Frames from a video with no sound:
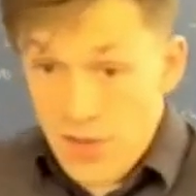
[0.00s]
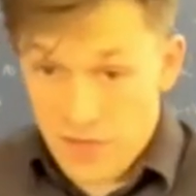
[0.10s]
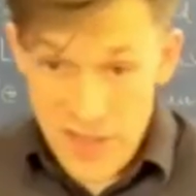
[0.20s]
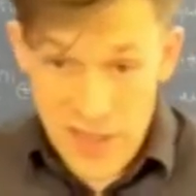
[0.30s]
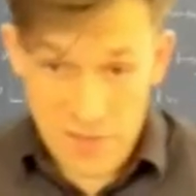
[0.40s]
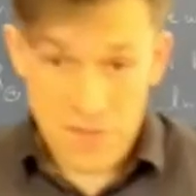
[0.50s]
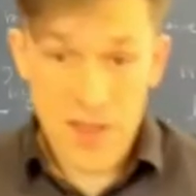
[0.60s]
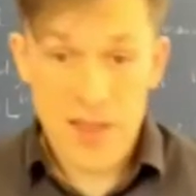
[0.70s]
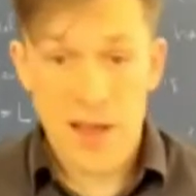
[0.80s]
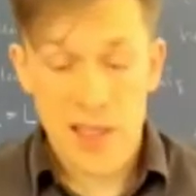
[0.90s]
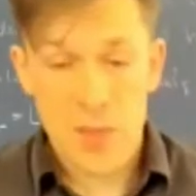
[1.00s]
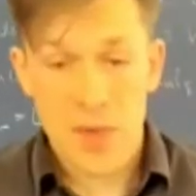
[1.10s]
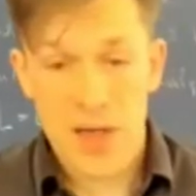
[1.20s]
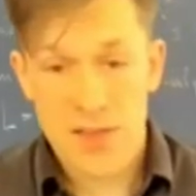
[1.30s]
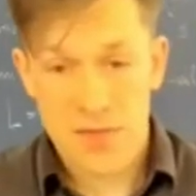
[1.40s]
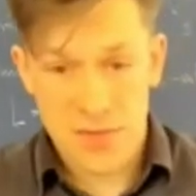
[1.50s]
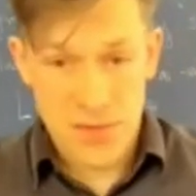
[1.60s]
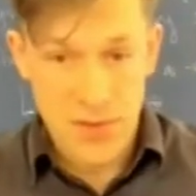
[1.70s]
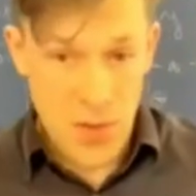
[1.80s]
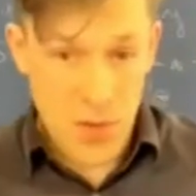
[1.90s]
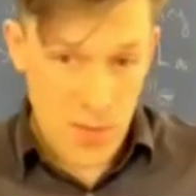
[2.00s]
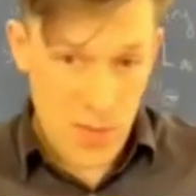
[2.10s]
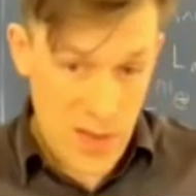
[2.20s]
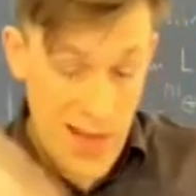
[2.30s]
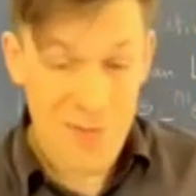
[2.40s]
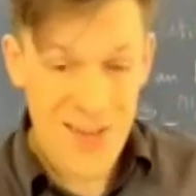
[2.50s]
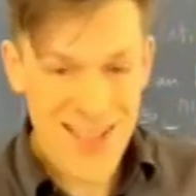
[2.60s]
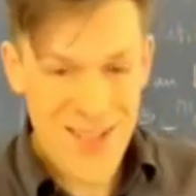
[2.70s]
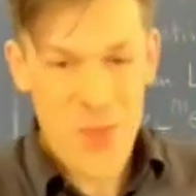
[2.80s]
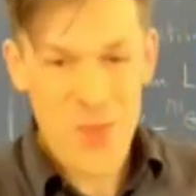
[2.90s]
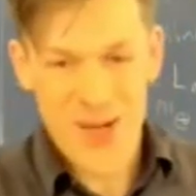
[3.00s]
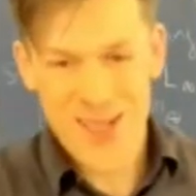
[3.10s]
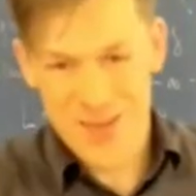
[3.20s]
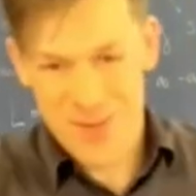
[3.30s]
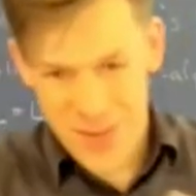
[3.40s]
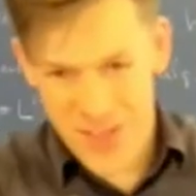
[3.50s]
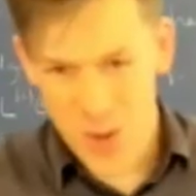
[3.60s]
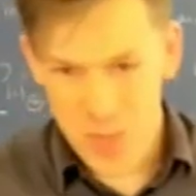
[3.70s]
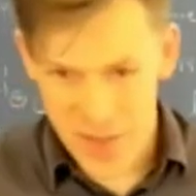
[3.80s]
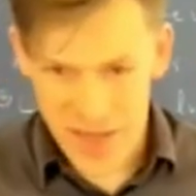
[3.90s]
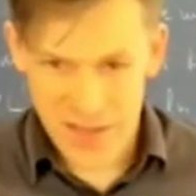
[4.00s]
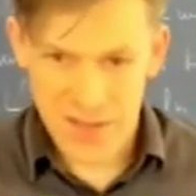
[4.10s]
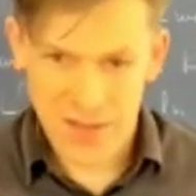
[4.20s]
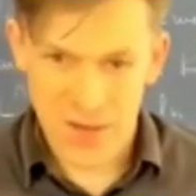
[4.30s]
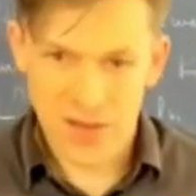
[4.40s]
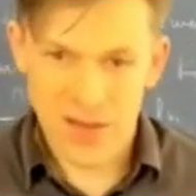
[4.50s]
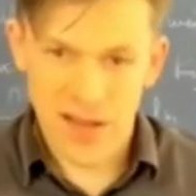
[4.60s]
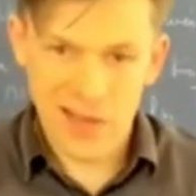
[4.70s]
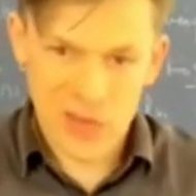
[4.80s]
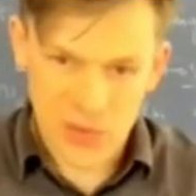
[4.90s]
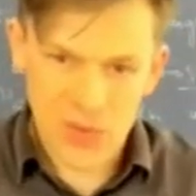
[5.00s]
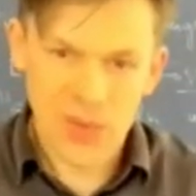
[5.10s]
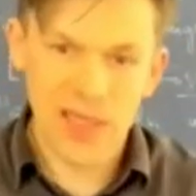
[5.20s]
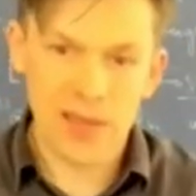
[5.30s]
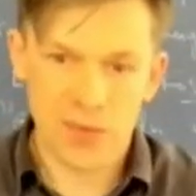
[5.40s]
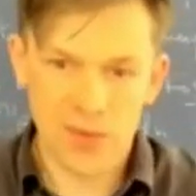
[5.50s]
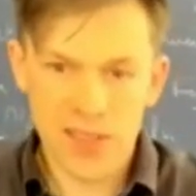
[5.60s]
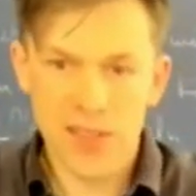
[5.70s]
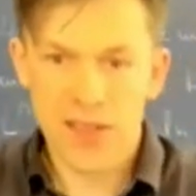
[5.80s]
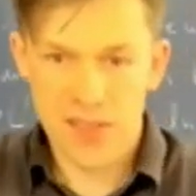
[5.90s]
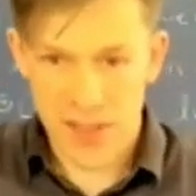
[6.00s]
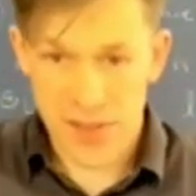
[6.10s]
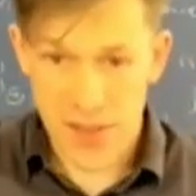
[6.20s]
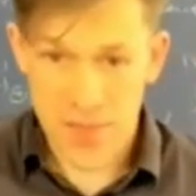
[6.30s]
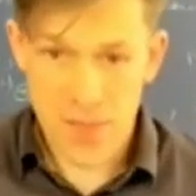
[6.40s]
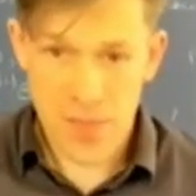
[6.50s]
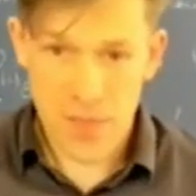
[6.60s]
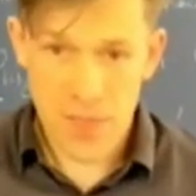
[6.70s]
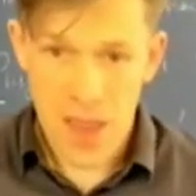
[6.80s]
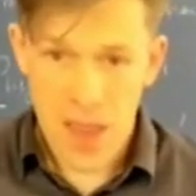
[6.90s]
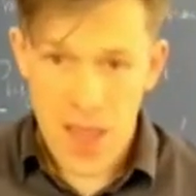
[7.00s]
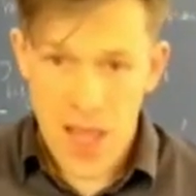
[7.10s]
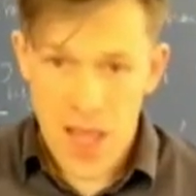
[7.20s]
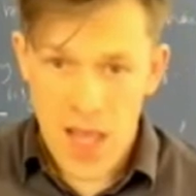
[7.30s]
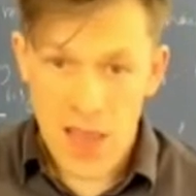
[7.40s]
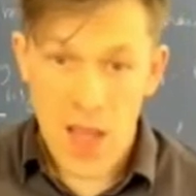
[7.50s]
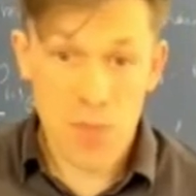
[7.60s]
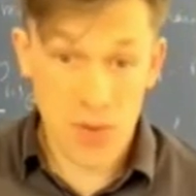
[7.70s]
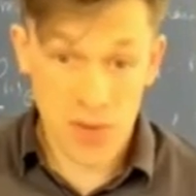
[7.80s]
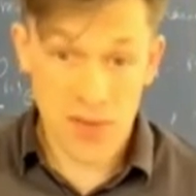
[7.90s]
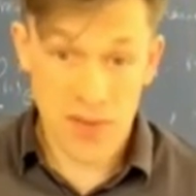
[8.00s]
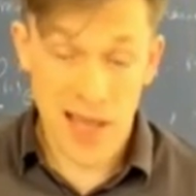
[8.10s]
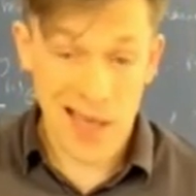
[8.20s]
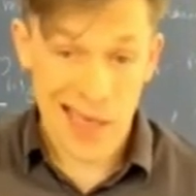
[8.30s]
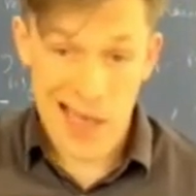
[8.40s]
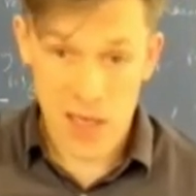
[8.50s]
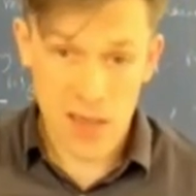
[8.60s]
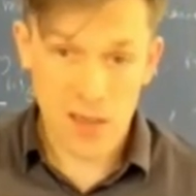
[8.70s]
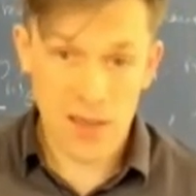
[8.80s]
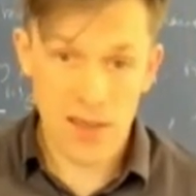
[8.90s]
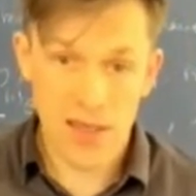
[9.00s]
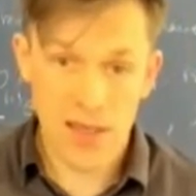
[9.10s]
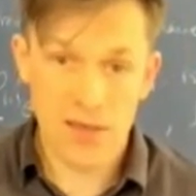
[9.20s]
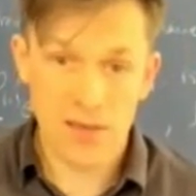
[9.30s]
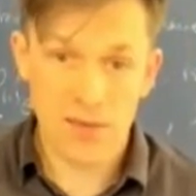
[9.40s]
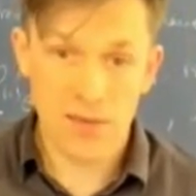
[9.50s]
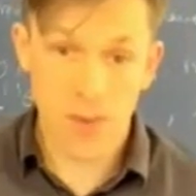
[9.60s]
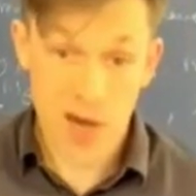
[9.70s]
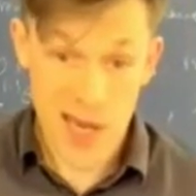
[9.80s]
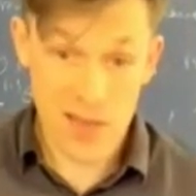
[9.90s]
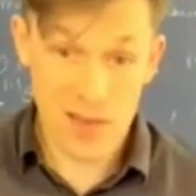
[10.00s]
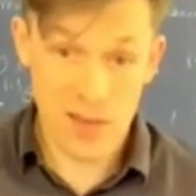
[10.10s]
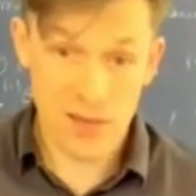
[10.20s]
the free L infinity algebra is, you know, L infinity operad is the free operad on L2, L3, etc and I put ln in weight